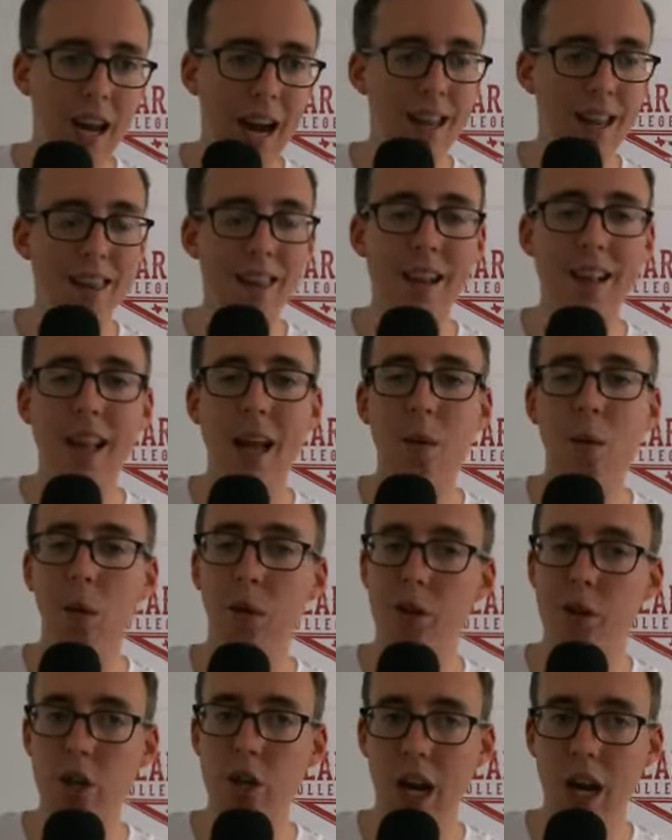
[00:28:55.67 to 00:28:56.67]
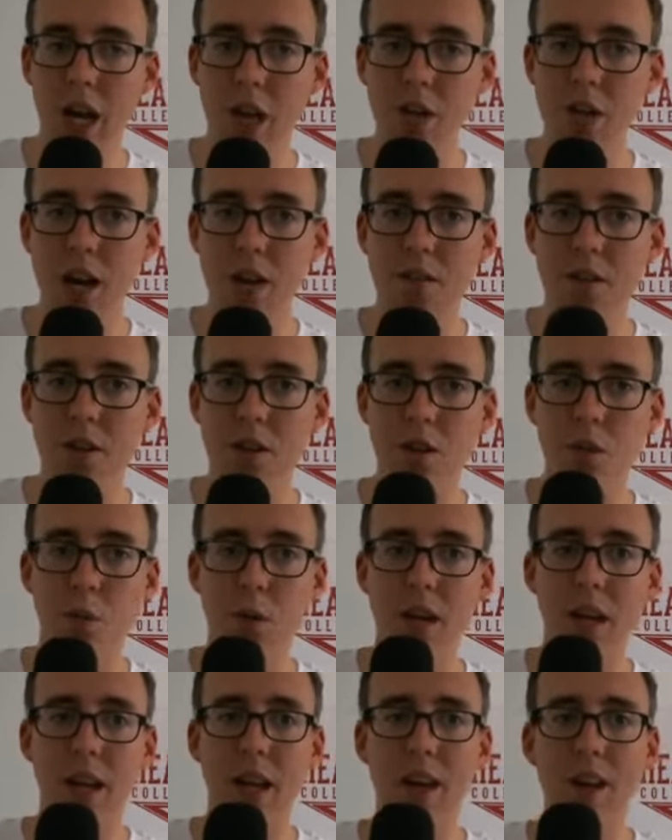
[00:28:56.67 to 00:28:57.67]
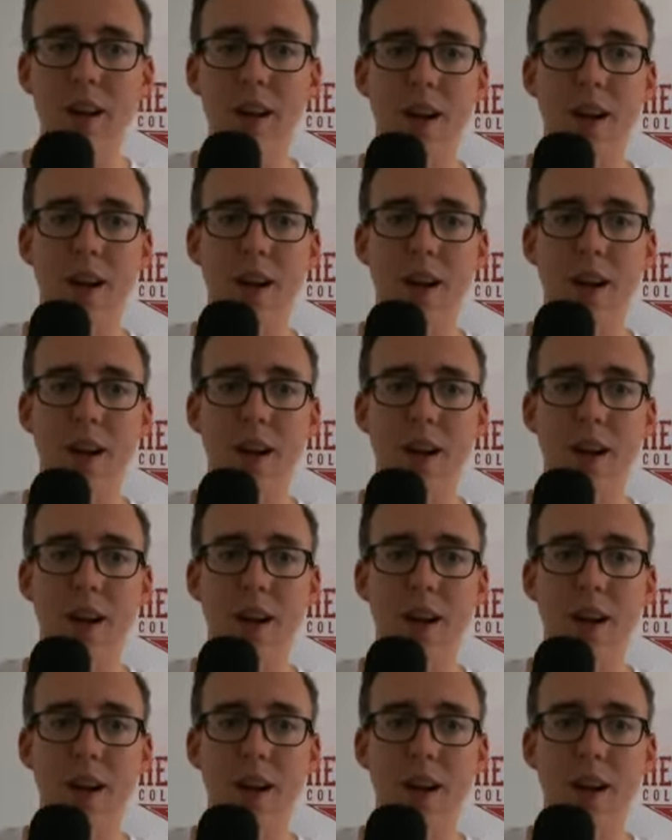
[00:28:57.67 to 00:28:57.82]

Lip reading: I think that will change after this weekend.